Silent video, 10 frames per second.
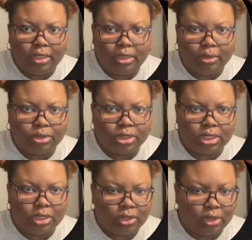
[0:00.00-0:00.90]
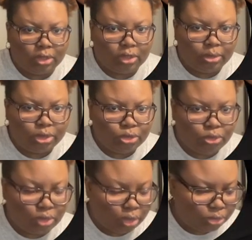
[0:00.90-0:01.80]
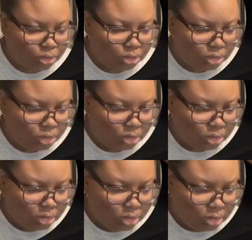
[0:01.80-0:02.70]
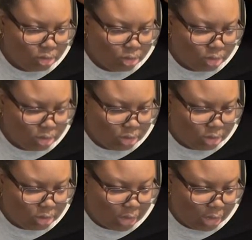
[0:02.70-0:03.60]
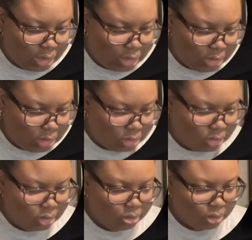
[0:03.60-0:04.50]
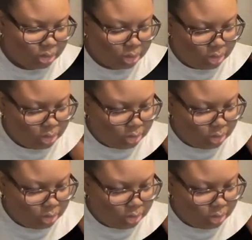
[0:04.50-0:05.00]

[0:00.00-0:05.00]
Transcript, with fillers: and number 10 are a little bit too close in size. Let me see.